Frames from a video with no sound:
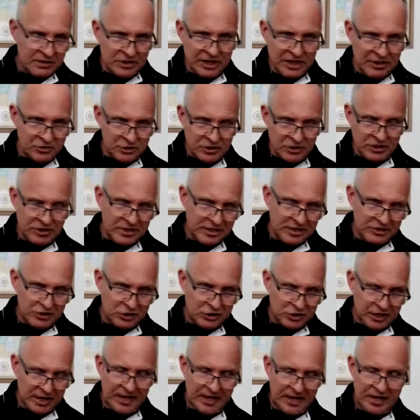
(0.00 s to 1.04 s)
The tension can
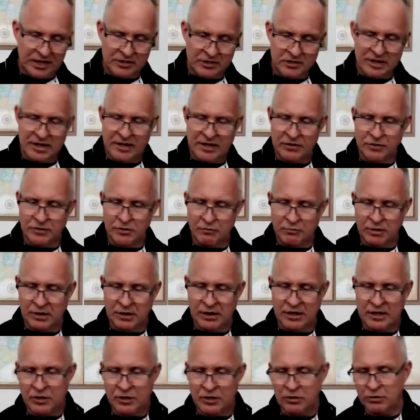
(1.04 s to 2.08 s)
change and you
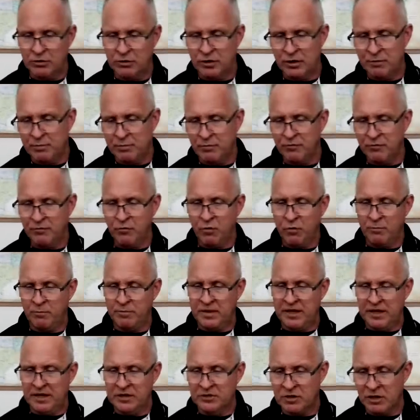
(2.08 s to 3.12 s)
really can only
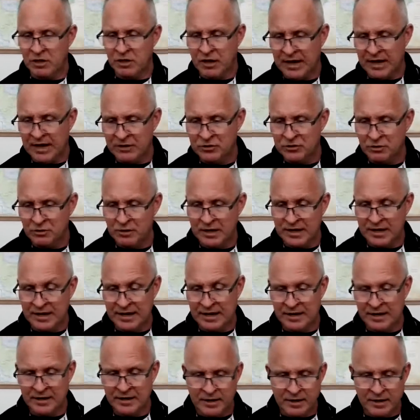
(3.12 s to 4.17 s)
perform these on
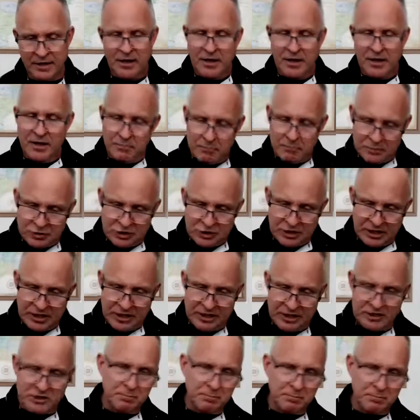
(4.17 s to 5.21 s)
isokinetic
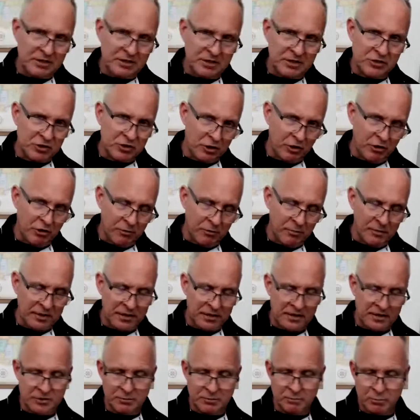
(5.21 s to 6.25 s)
machines, but the term
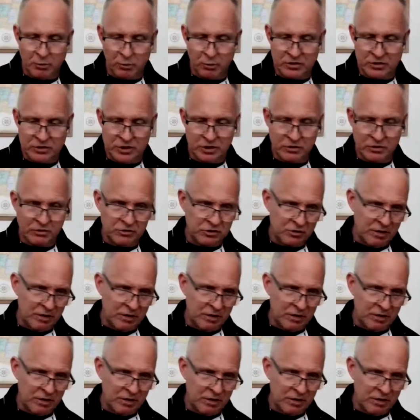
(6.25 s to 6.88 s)
is important to know.